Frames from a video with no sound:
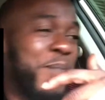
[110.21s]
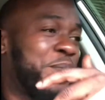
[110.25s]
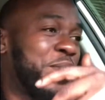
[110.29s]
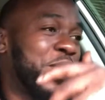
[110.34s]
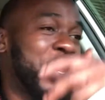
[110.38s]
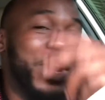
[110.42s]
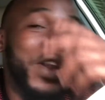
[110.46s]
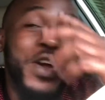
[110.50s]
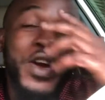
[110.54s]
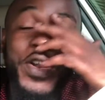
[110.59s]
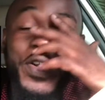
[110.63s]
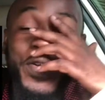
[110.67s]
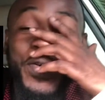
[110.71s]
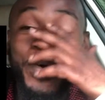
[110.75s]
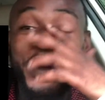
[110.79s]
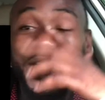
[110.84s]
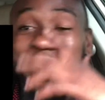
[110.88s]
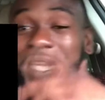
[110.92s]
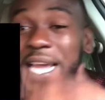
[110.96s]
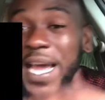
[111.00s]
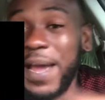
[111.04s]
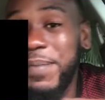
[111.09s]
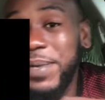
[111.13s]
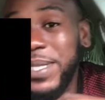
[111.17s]
You don't know what
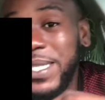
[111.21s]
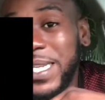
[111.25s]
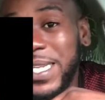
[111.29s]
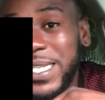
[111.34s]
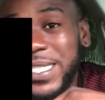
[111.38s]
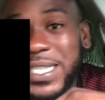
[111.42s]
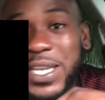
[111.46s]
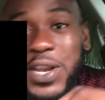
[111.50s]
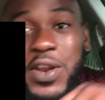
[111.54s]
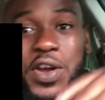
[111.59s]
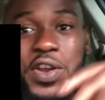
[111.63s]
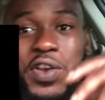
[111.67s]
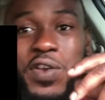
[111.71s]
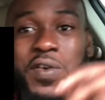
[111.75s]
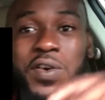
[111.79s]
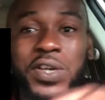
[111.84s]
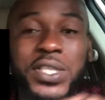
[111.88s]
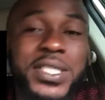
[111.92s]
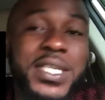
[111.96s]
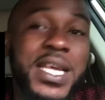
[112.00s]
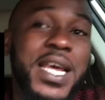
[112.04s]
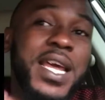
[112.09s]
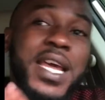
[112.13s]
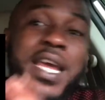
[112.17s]
time it is, you don't know,
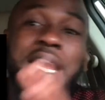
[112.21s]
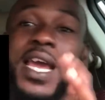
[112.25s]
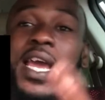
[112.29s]
say.